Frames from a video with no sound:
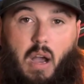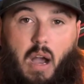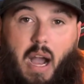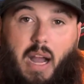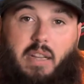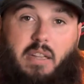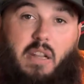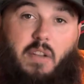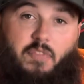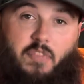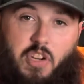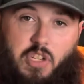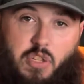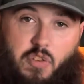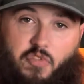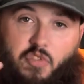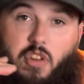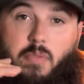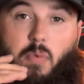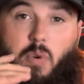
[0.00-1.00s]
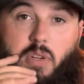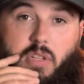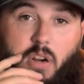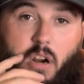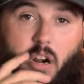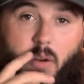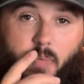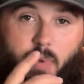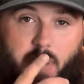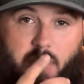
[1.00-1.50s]
I did fish a few more
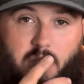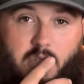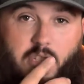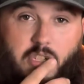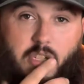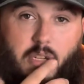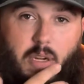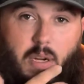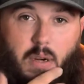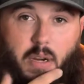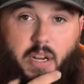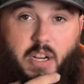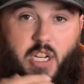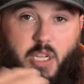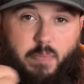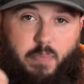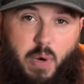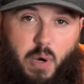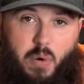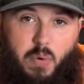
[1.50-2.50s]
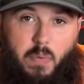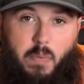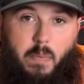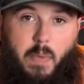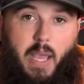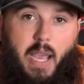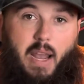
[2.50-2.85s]
tournaments this year in this boat.